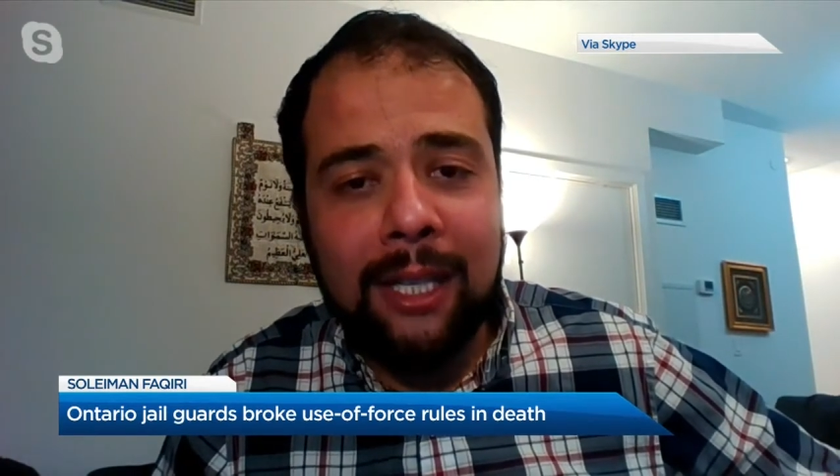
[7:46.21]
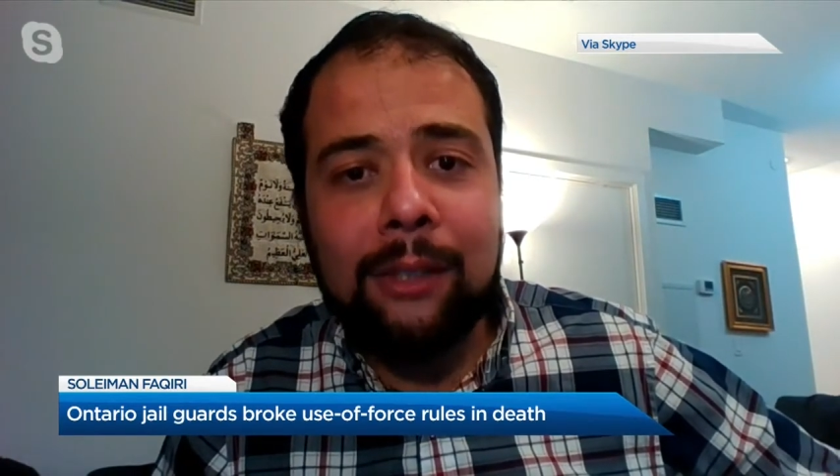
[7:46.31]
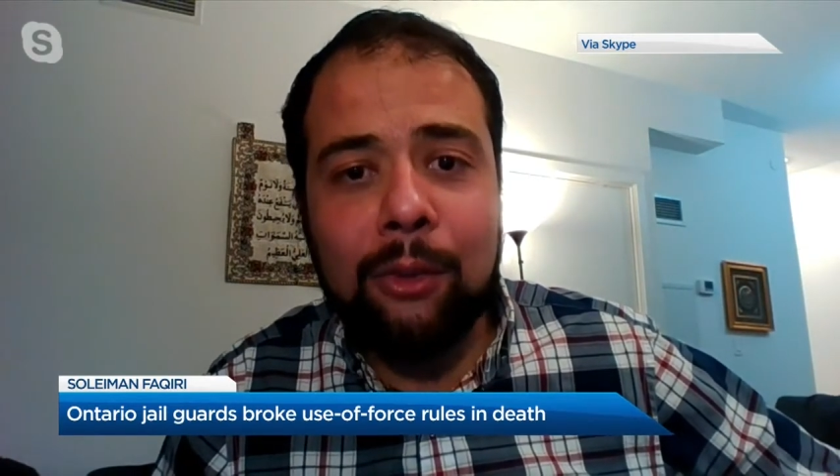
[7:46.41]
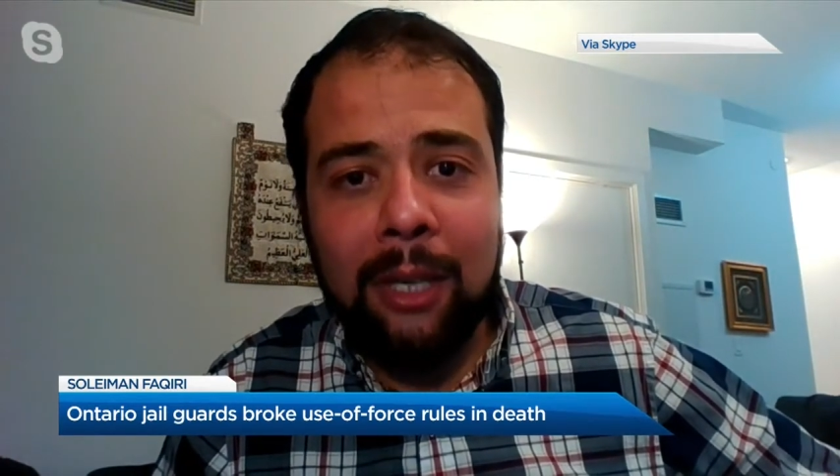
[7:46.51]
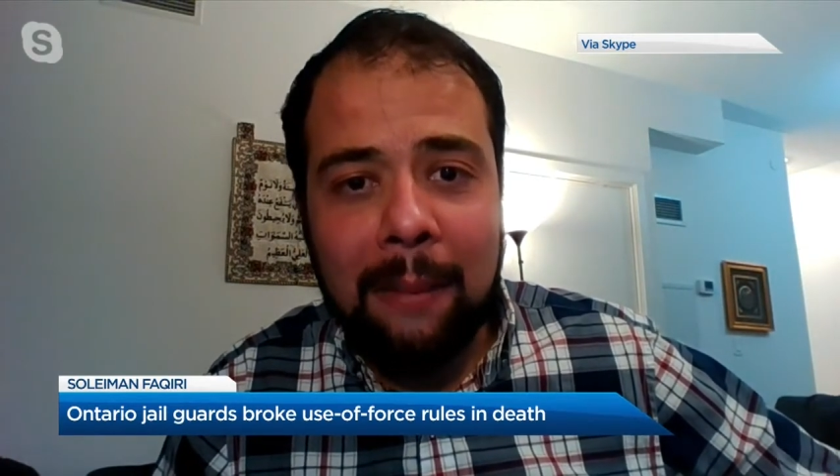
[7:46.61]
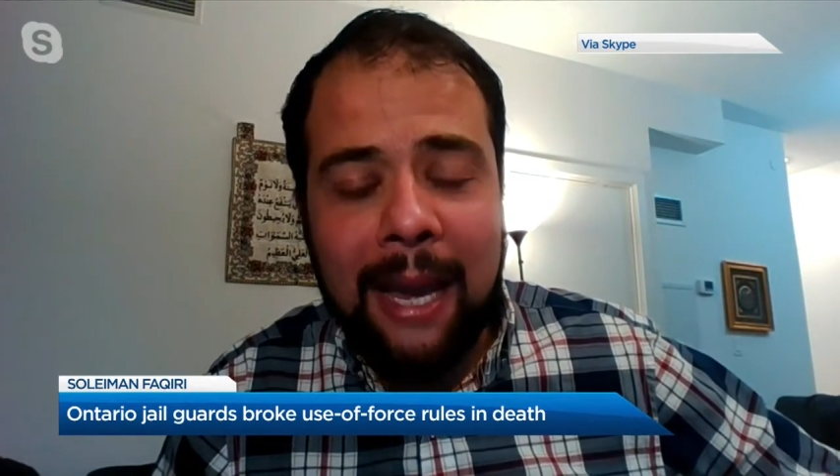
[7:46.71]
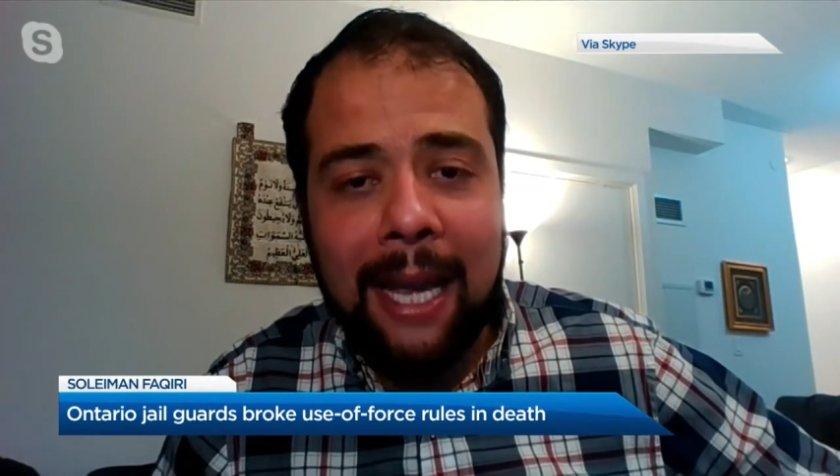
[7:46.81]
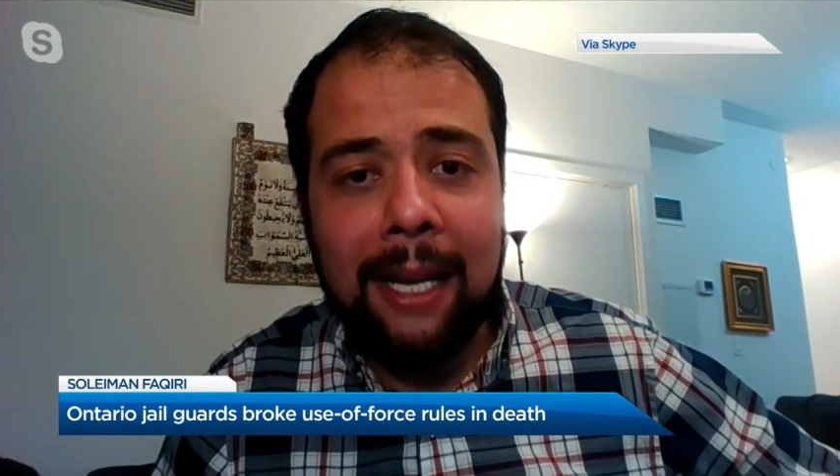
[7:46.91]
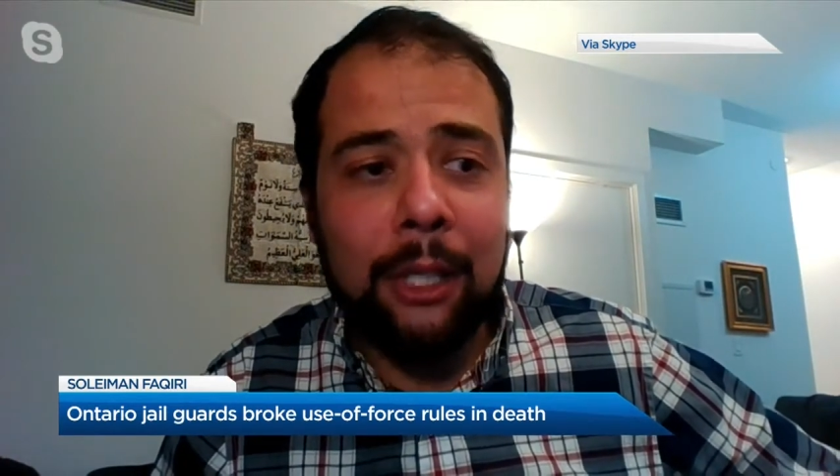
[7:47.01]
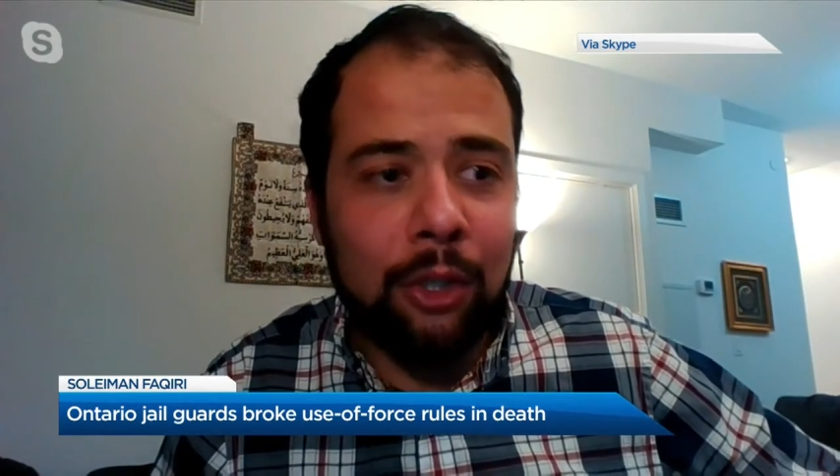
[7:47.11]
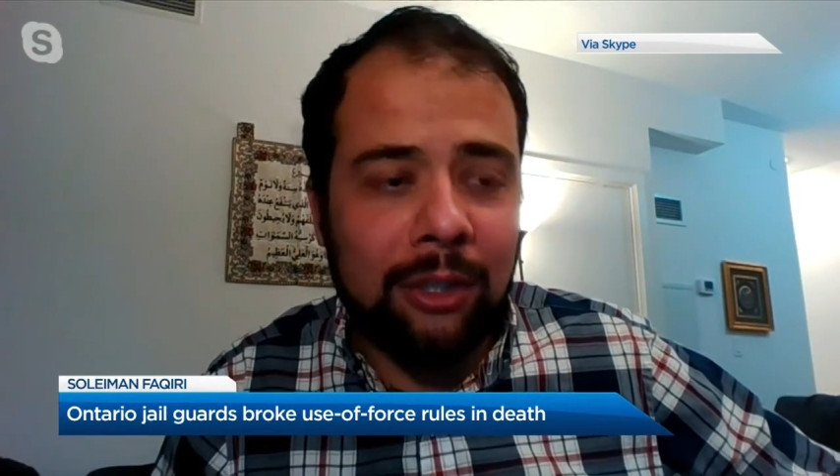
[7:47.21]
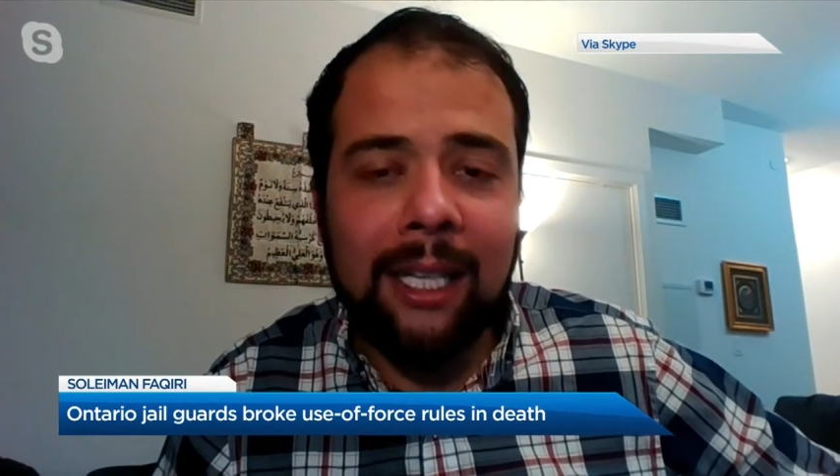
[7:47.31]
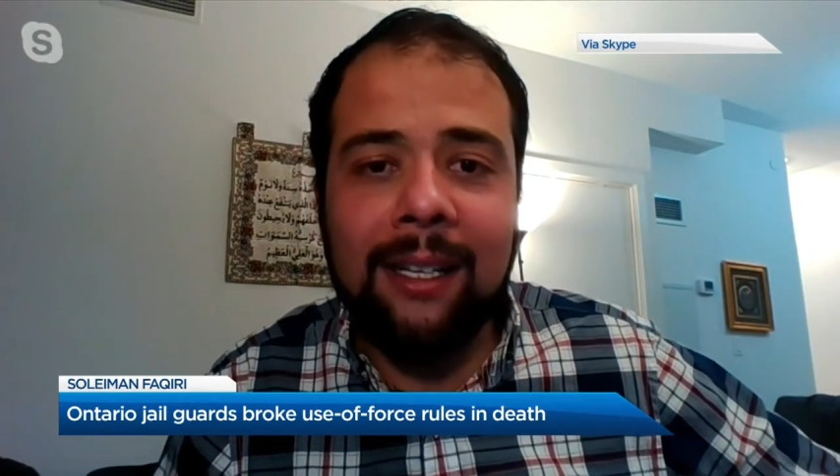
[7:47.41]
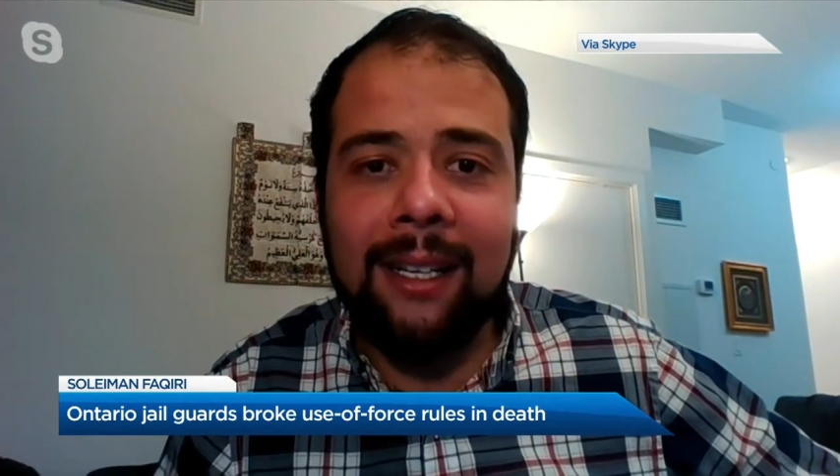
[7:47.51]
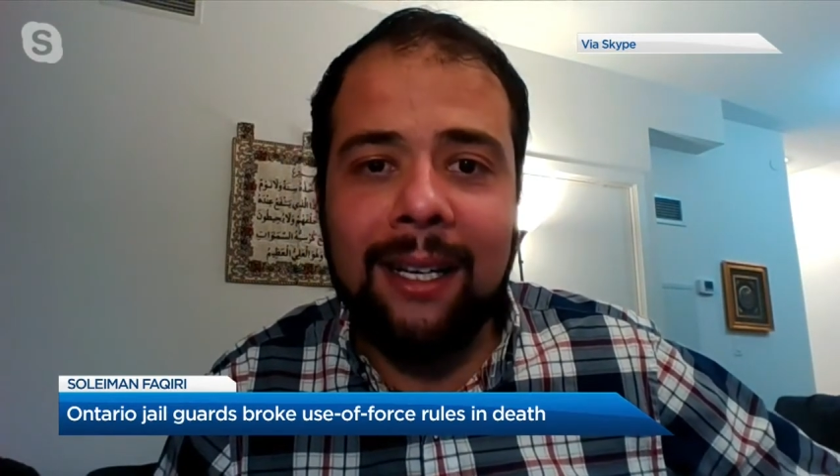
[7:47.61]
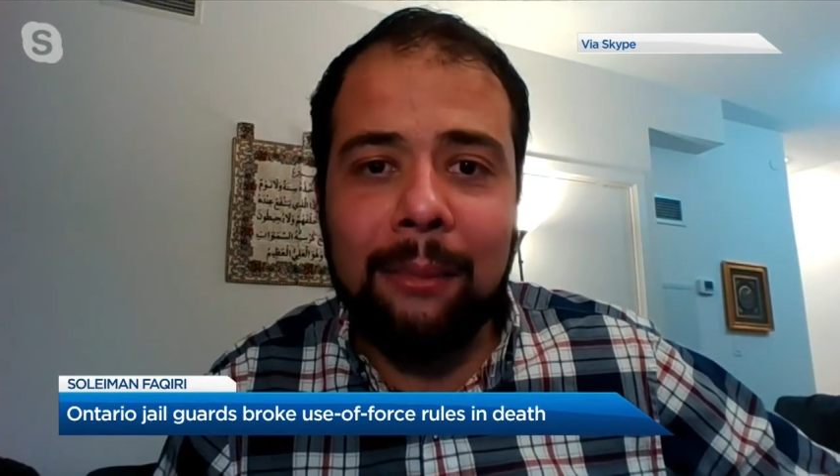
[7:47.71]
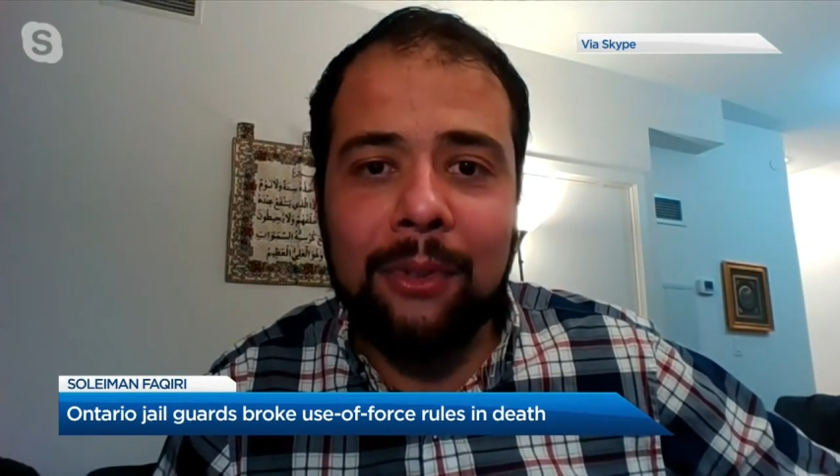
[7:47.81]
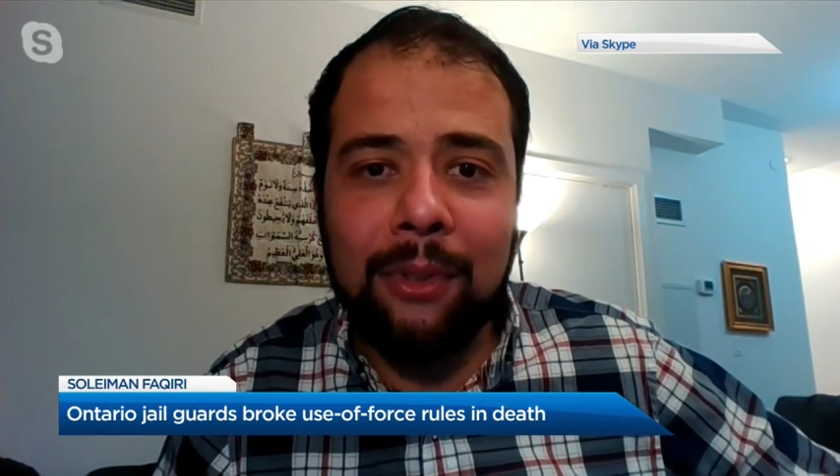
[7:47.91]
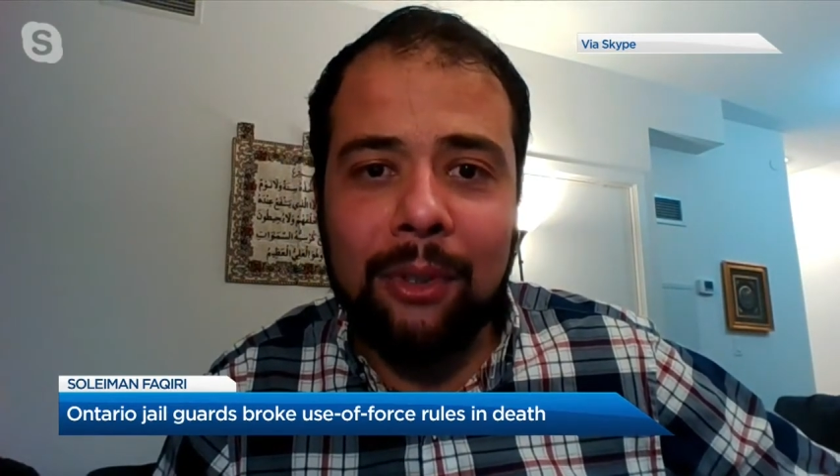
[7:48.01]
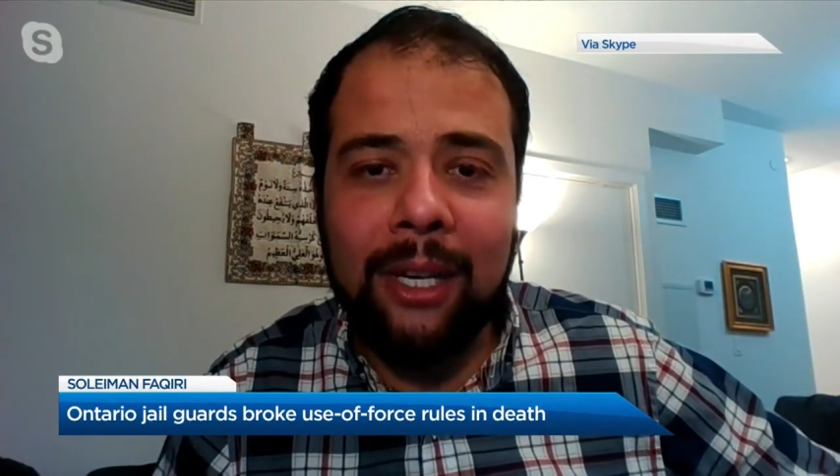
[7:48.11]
like Suleiman and just like Mr.